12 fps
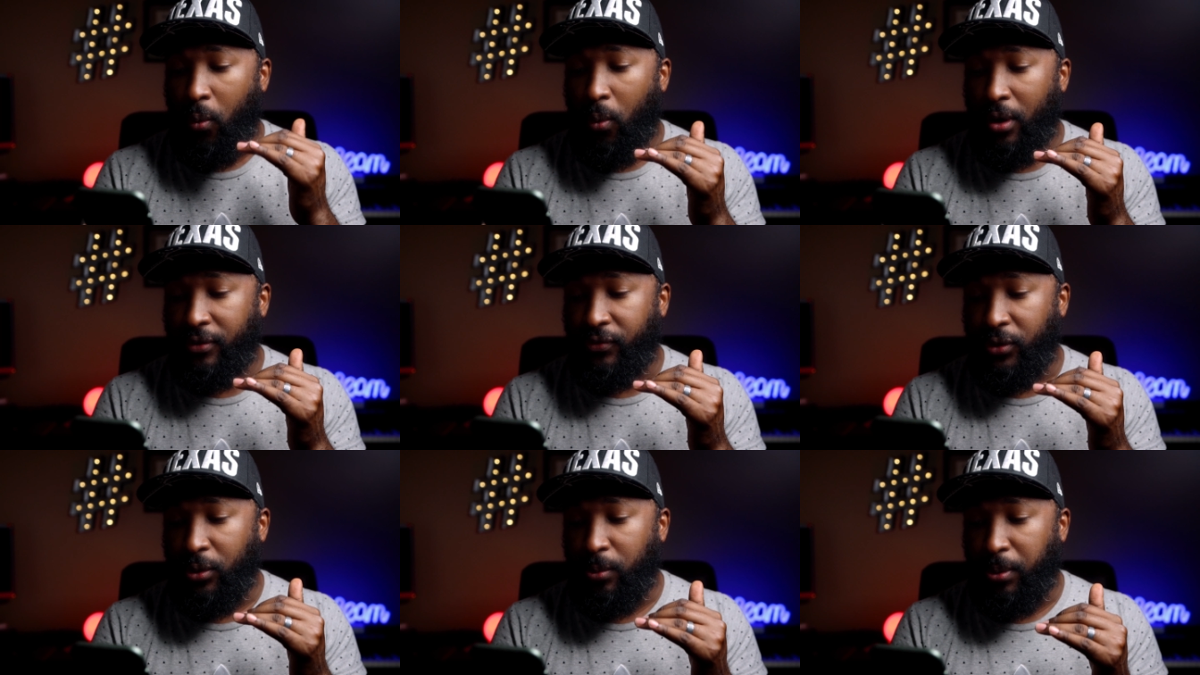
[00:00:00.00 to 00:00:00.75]
One
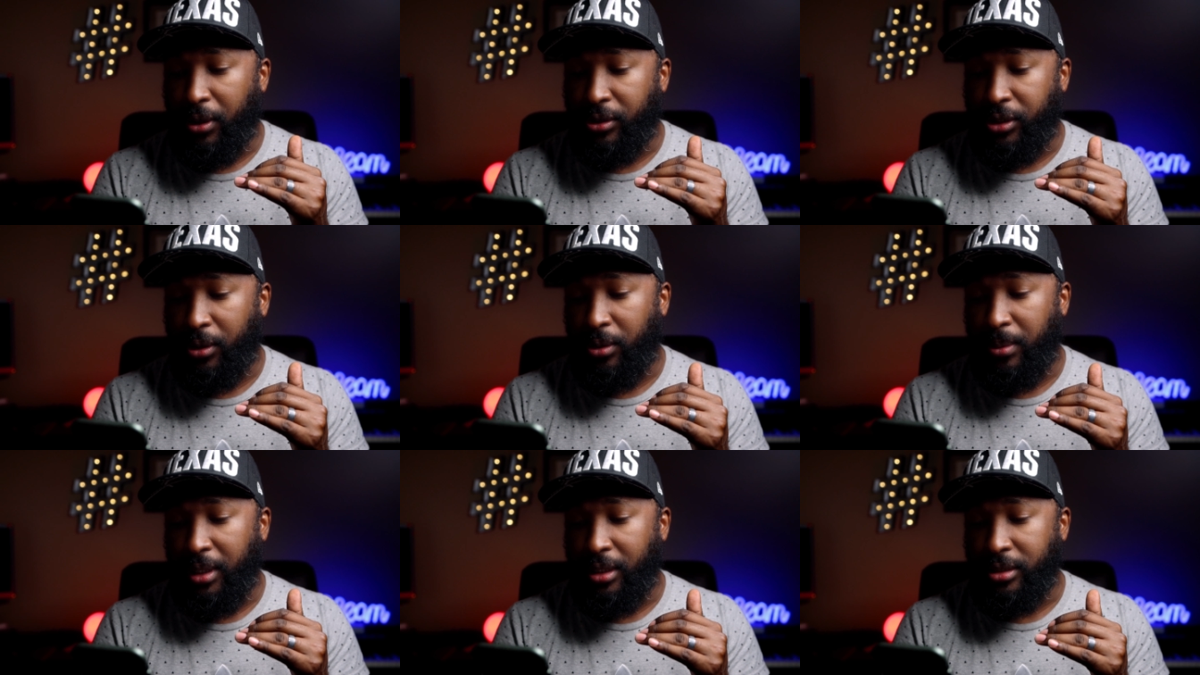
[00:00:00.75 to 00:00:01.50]
view per 30
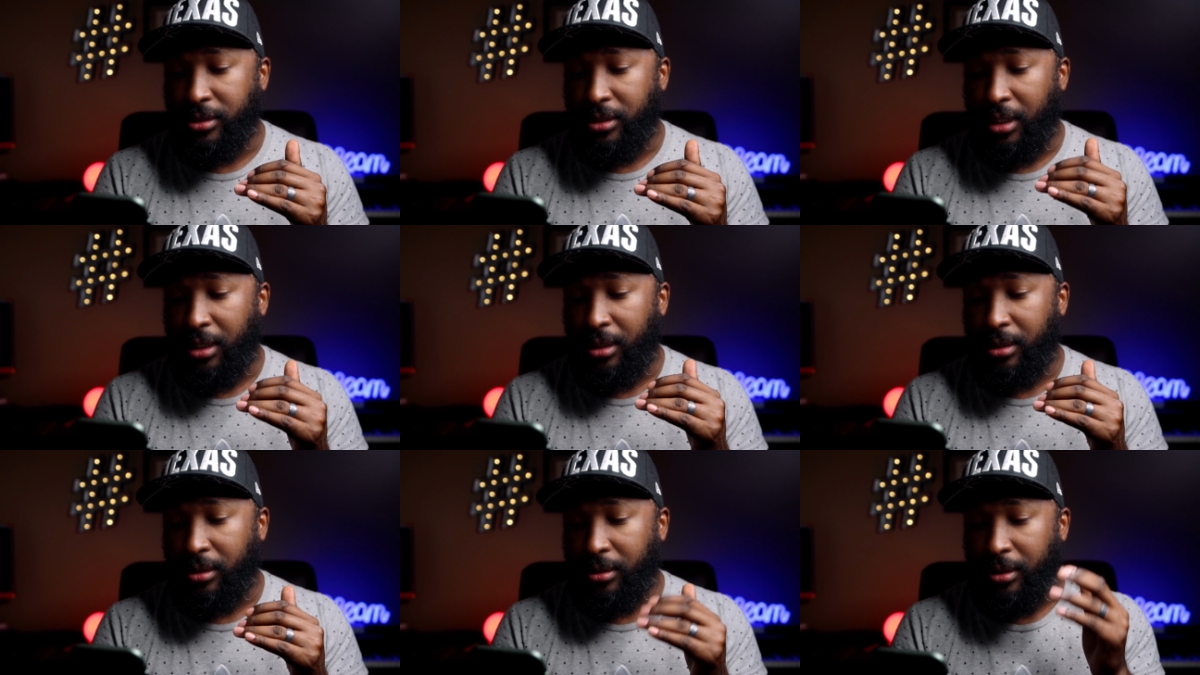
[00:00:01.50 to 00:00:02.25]
minutes.
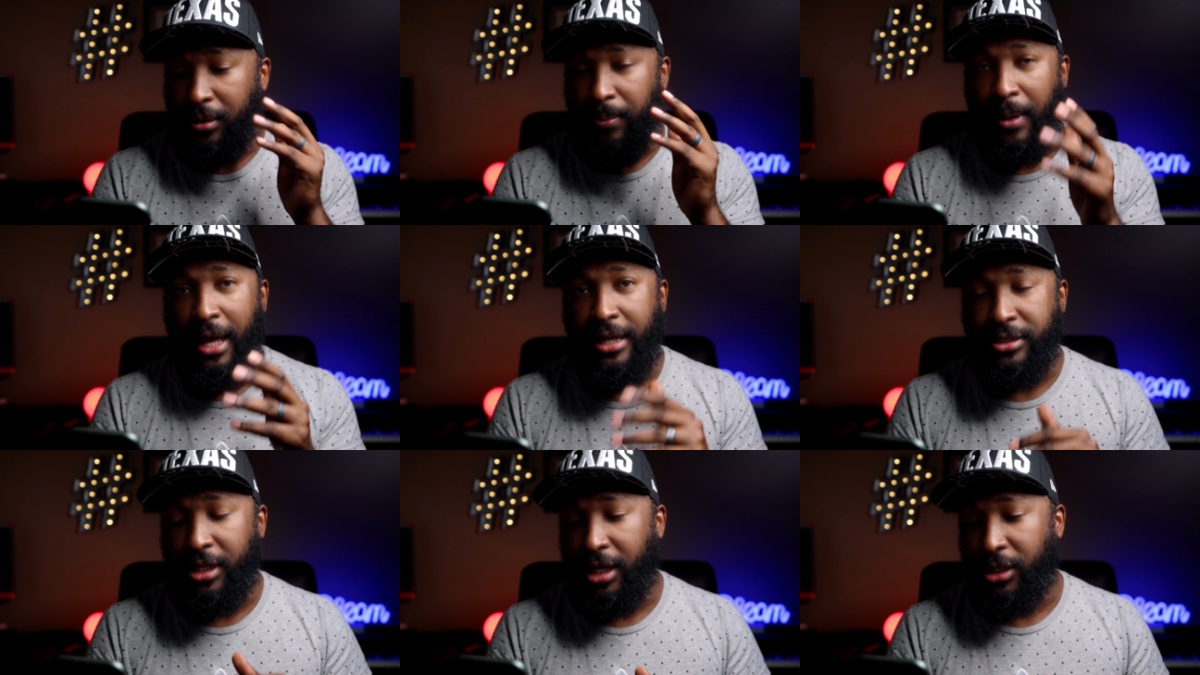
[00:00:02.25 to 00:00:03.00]

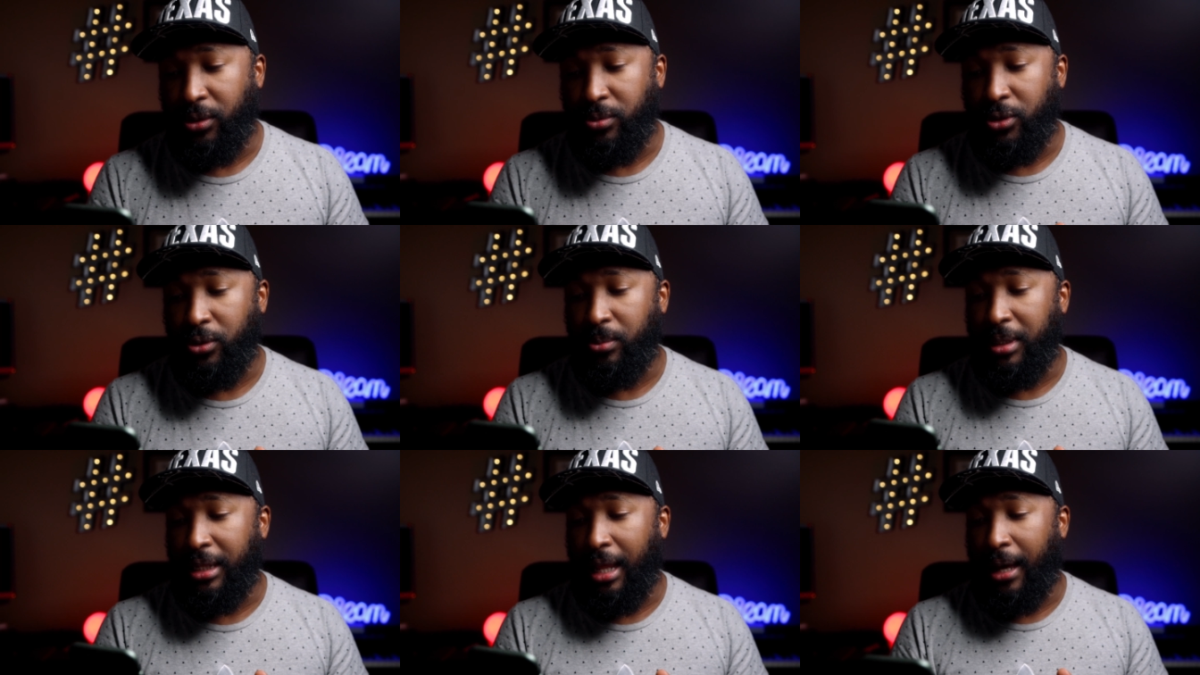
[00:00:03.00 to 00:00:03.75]
Hashtag YouTube
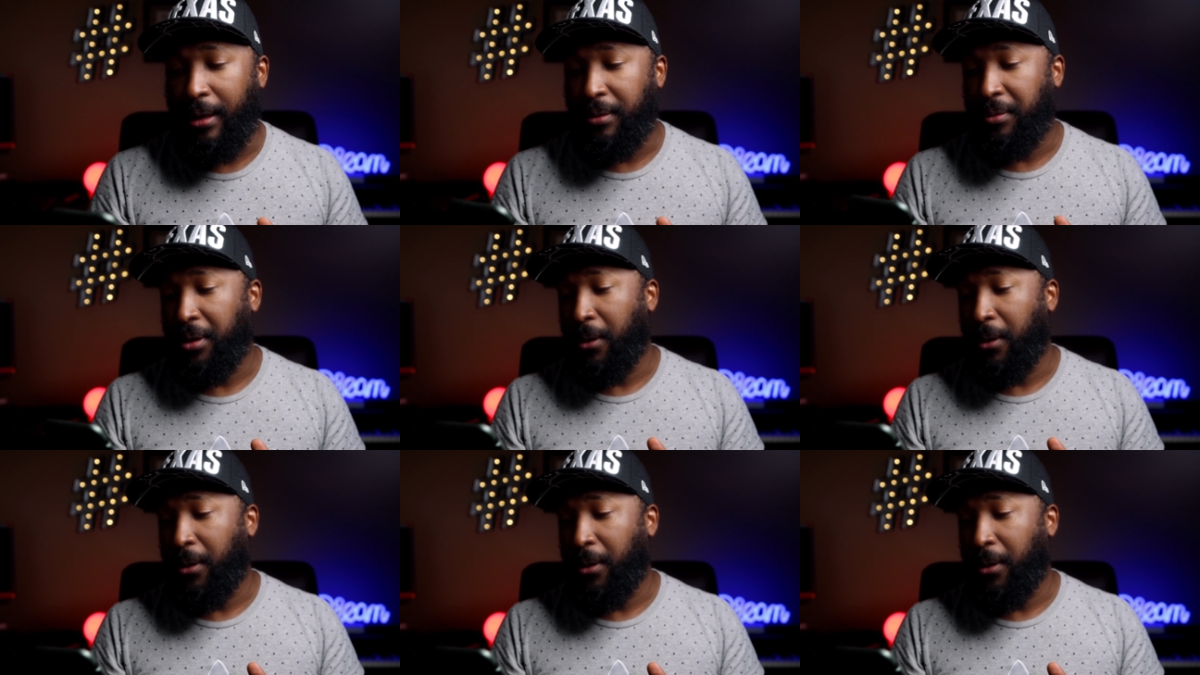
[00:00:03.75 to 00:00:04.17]
be lying.